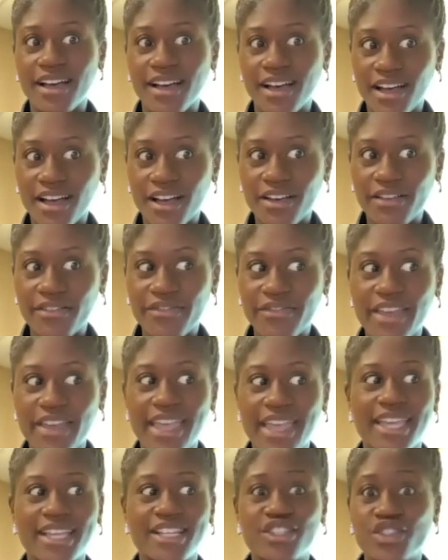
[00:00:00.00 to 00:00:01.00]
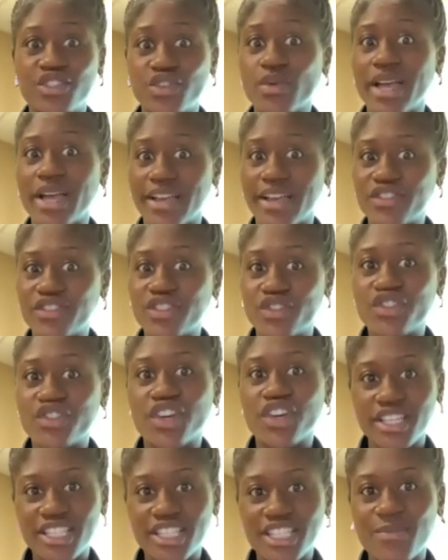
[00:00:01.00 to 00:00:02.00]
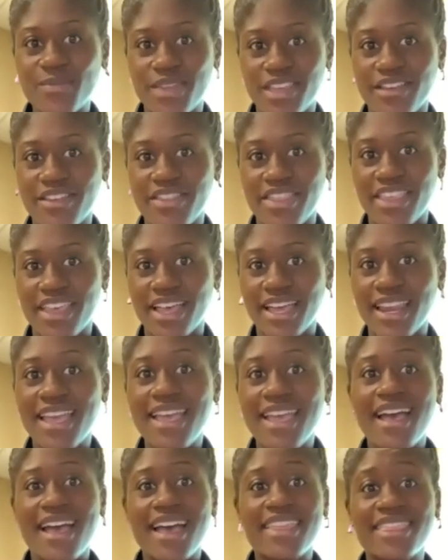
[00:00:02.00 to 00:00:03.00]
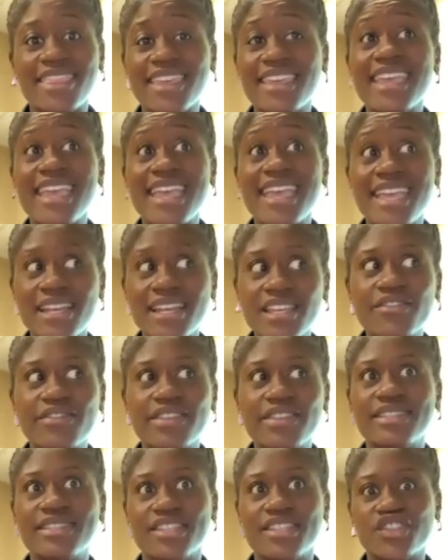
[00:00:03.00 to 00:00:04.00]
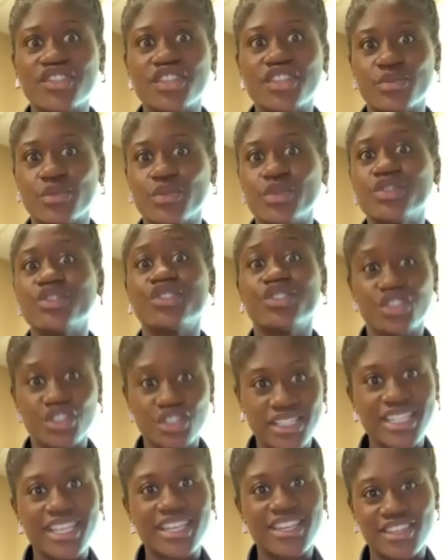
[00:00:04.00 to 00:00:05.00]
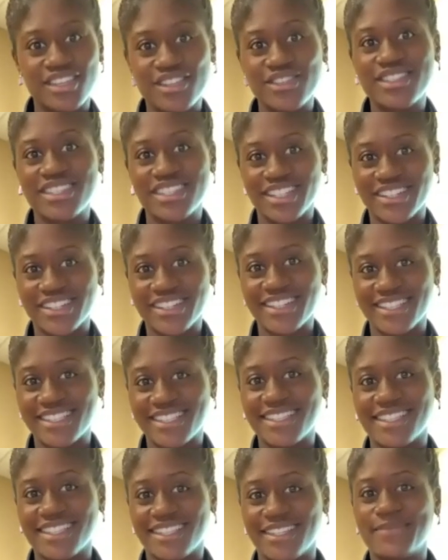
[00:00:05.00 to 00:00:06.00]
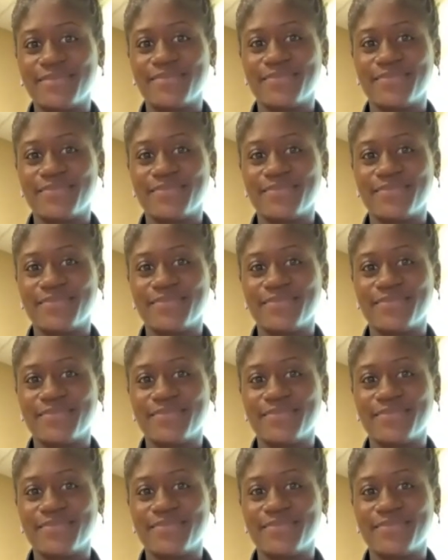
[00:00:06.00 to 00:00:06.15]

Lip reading: off, and you have to trust me on that, I think any physician should take you seriously.